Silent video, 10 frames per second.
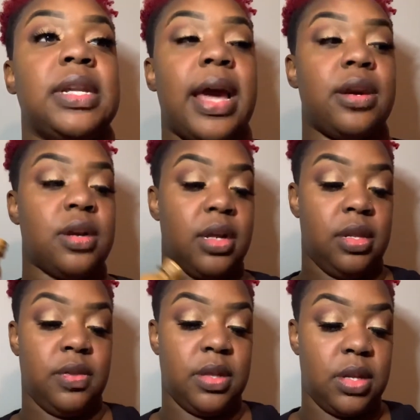lighter
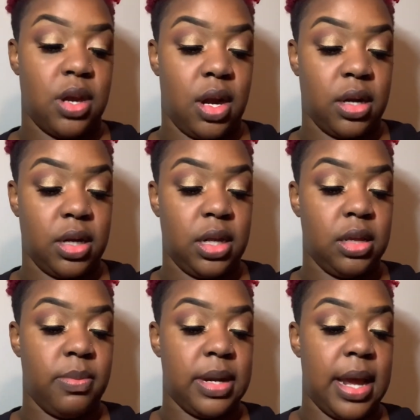color than the darker
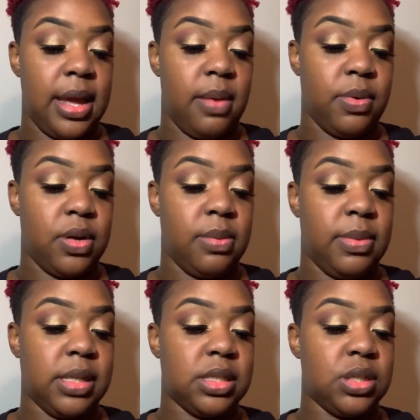color, but I am going to
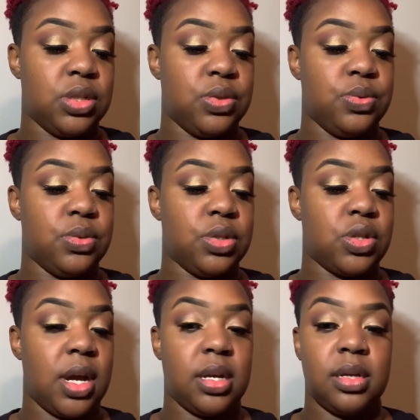mix the two to
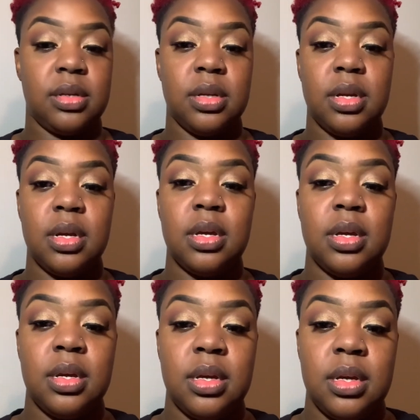try to
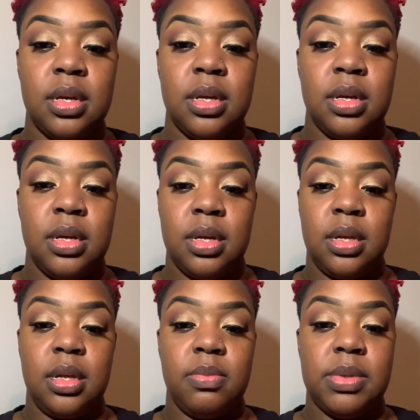
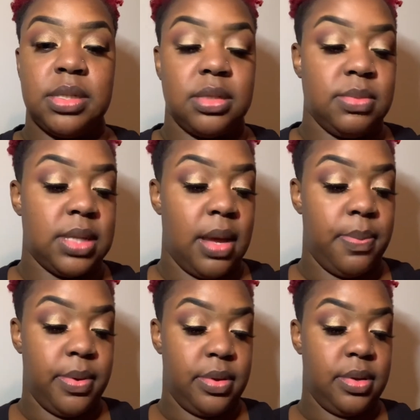give me some type
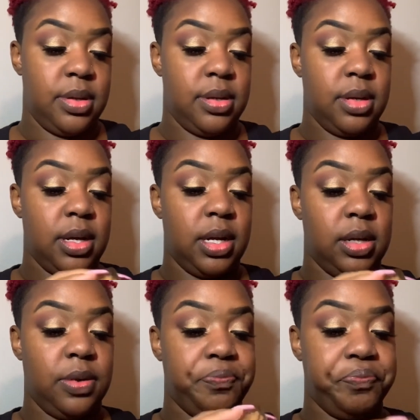of
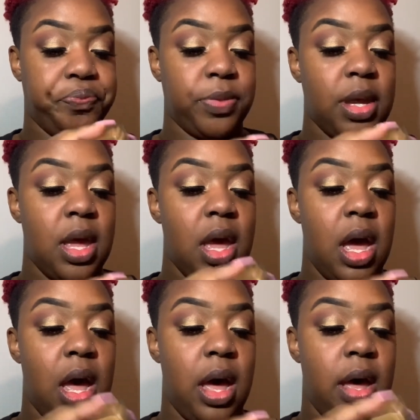color.
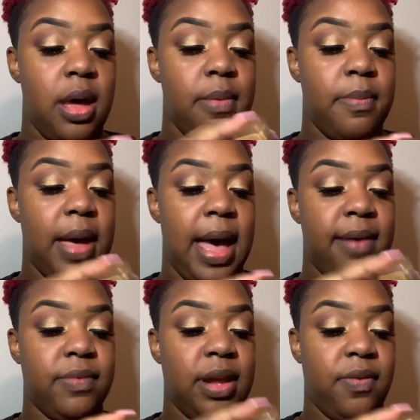I've
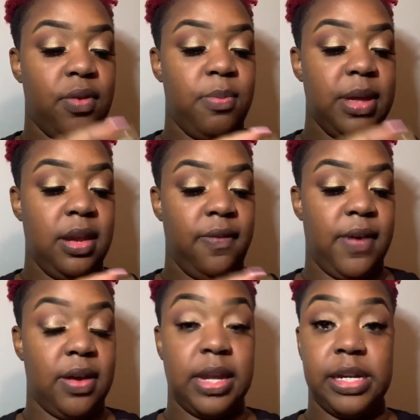never been a
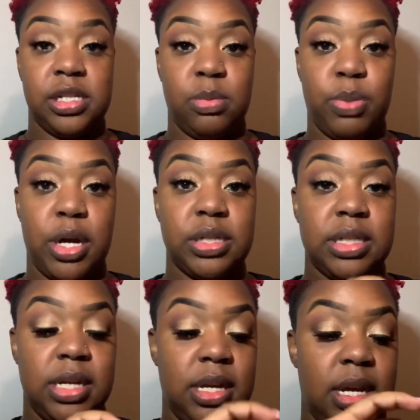foundation
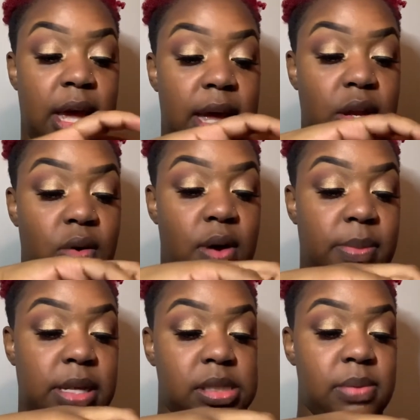person. I know I'm
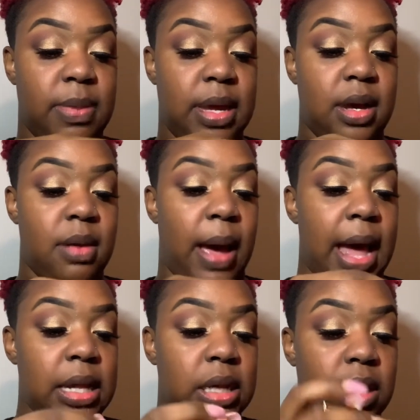into makeup.
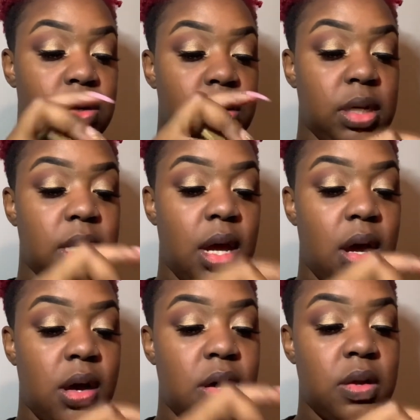I literally,
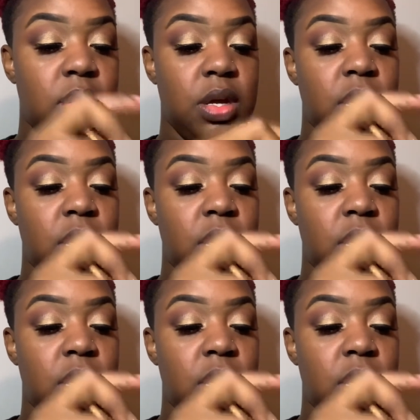y'all,